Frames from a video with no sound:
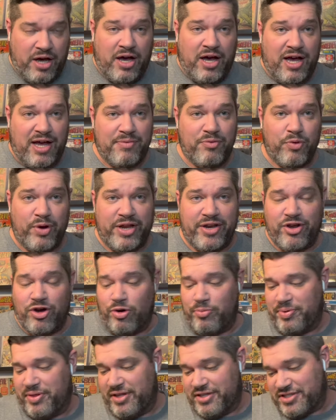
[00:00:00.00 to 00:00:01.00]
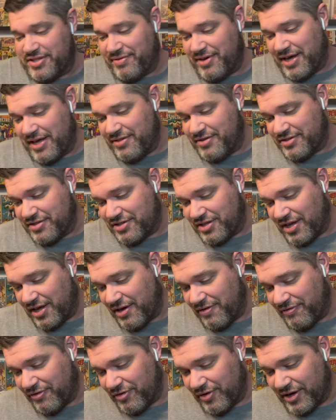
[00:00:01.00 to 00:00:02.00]
I've been waiting to open this. I've had this
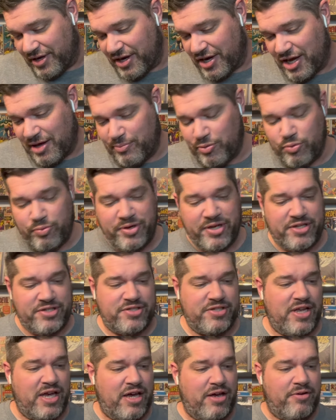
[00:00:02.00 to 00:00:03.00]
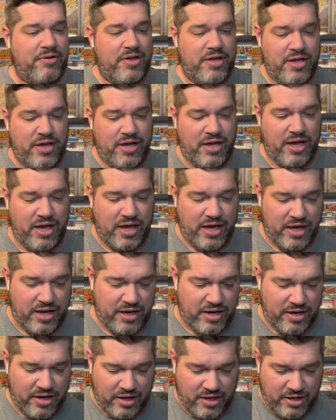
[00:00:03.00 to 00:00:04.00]
for like a couple weeks now,
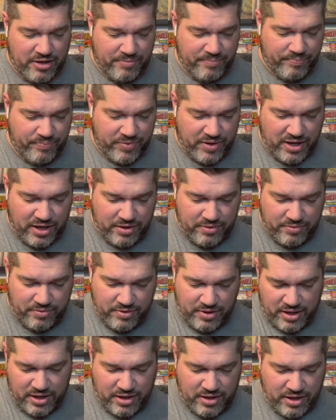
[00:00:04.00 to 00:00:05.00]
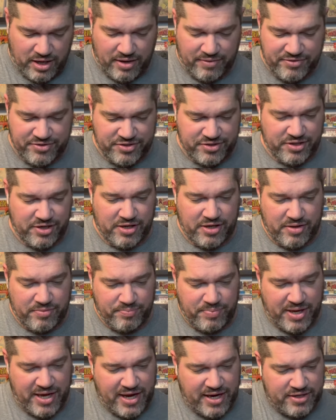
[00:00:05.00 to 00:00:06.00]
and obviously it
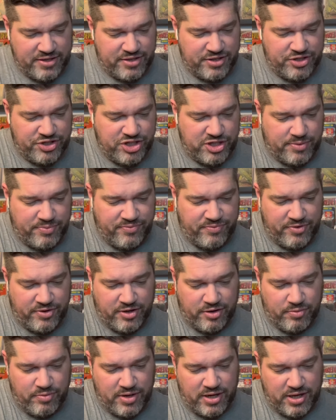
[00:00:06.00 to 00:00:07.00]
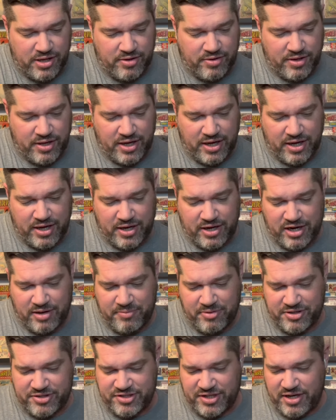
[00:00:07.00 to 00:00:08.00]
packed and shipped very well, and I'm
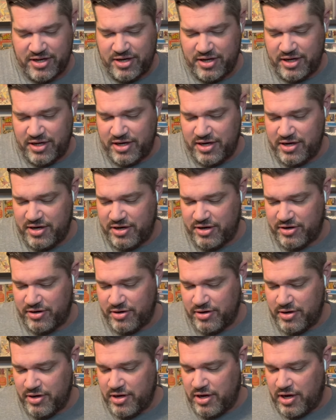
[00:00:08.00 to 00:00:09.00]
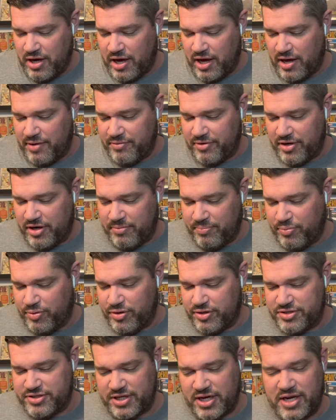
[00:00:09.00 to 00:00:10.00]
excited to get in here. I'm gonna
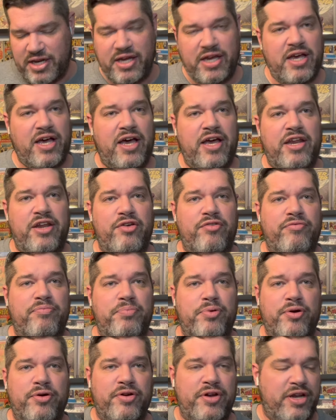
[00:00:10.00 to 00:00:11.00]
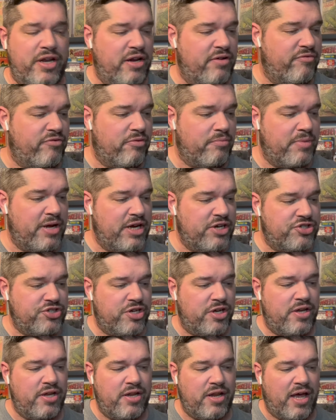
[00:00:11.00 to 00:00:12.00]
put any kind of pertinent
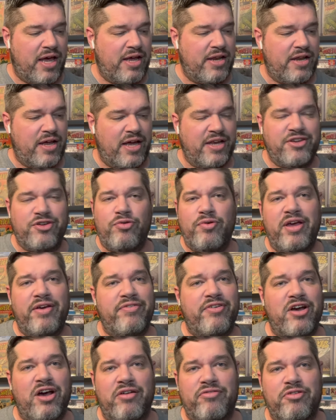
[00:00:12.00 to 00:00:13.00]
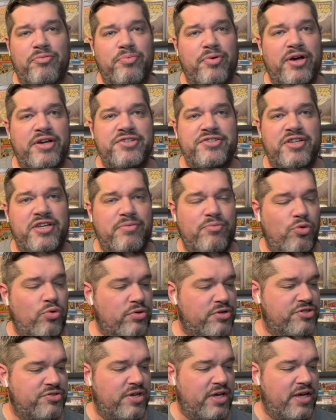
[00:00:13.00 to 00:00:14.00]
information. I don't have cover price
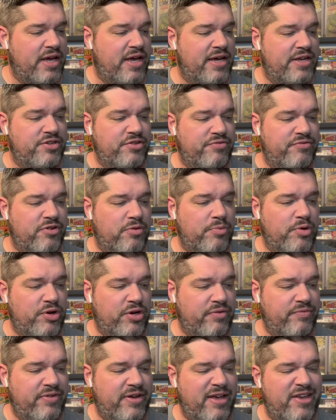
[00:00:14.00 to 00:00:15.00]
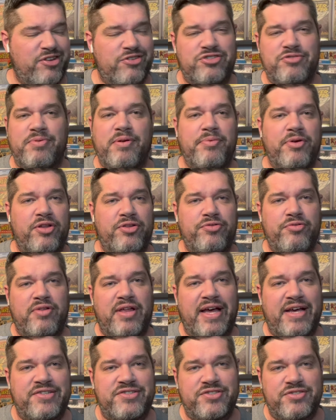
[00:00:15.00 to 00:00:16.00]
anymore, so I can't do fair market value. So maybe I'll do
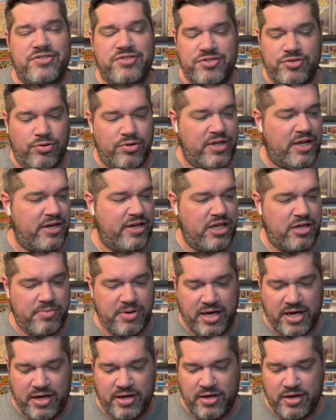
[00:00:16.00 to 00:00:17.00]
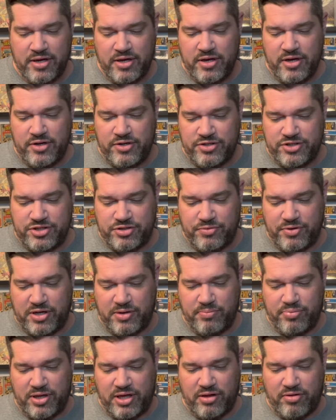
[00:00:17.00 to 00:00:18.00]
last sold on eBay so we can
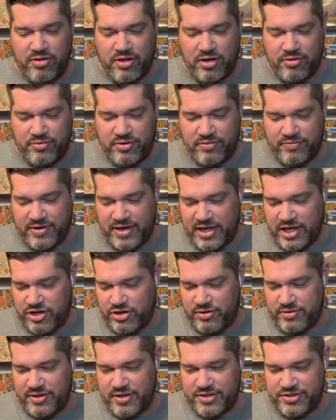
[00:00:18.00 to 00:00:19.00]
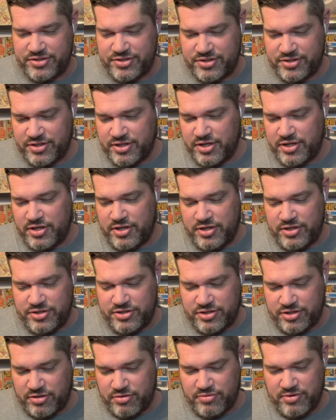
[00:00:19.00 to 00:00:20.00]
play along with the value of this.
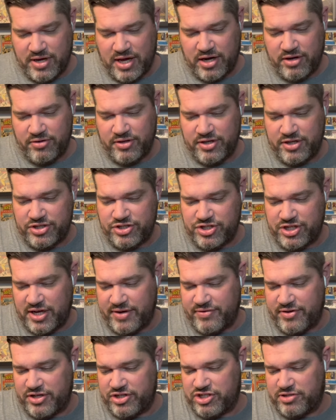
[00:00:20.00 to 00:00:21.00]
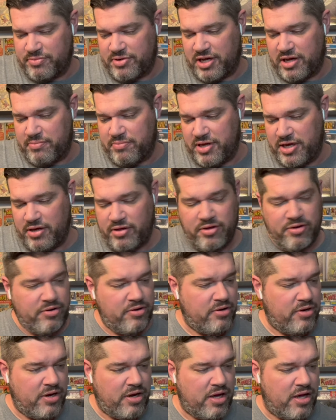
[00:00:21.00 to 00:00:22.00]
So not only did she have it in a Gemini
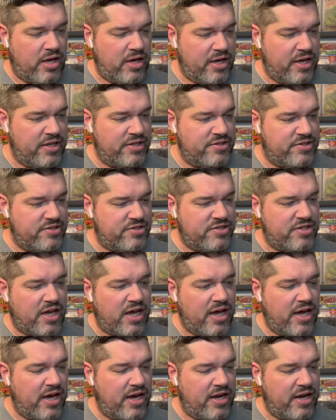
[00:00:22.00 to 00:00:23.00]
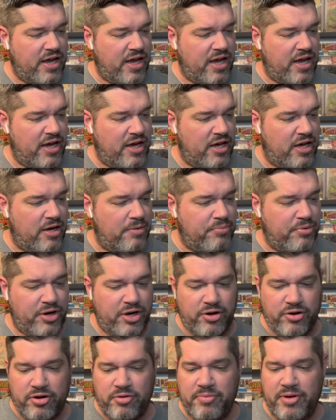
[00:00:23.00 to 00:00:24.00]
mailer, inside a
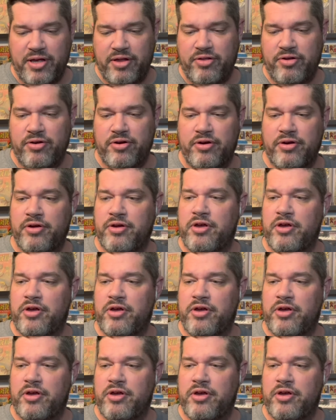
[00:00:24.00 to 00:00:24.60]
priority mailer,